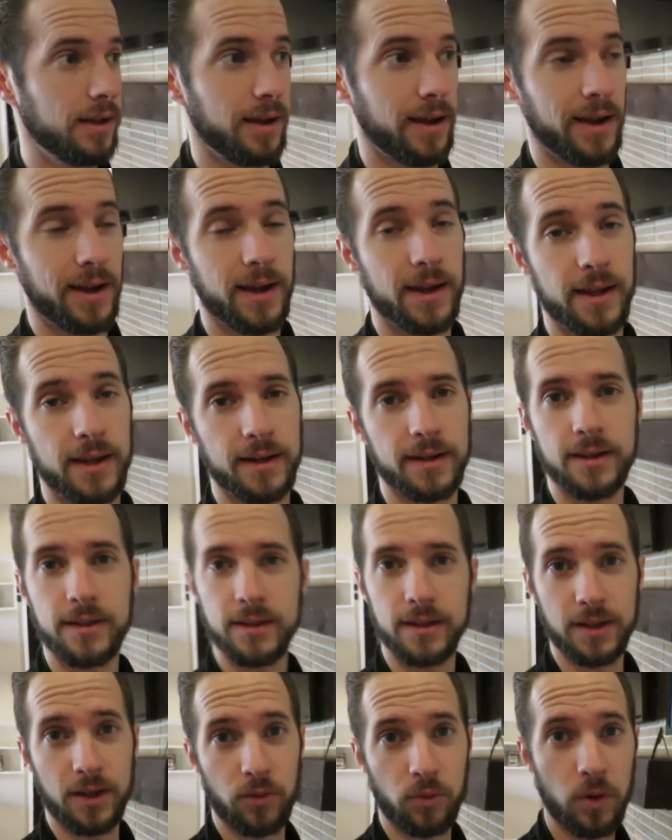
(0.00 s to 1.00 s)
and
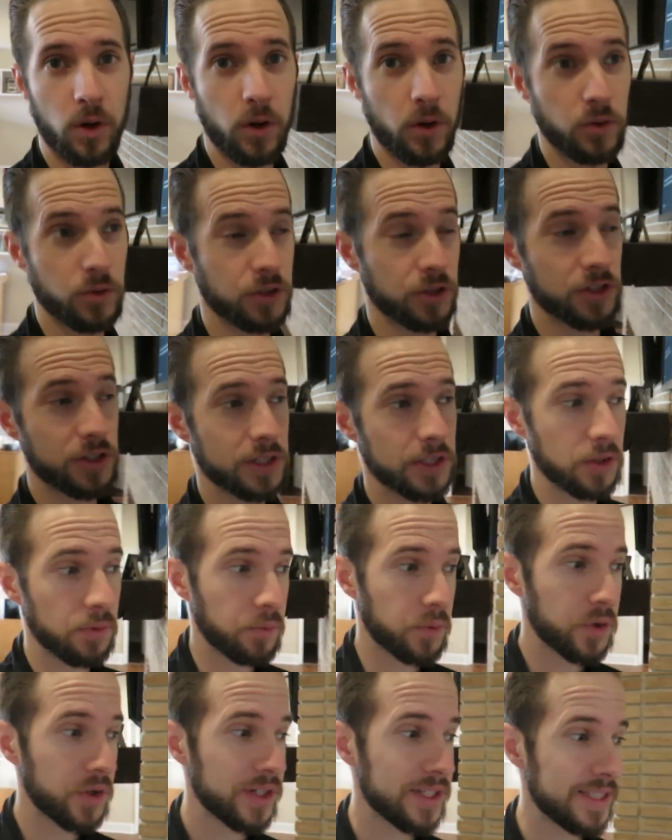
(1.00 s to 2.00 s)
the roads are still
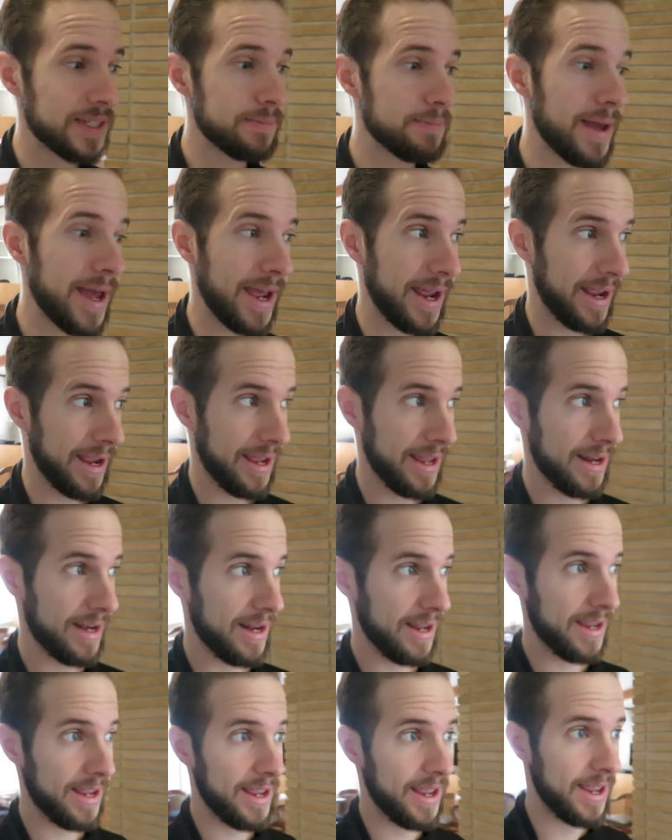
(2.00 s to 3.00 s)
pretty
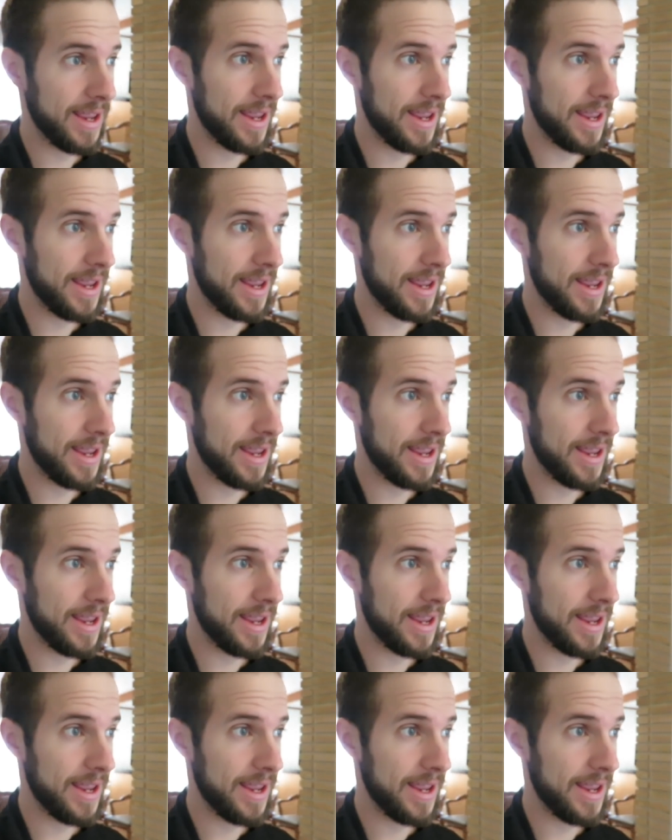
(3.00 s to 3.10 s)
bad.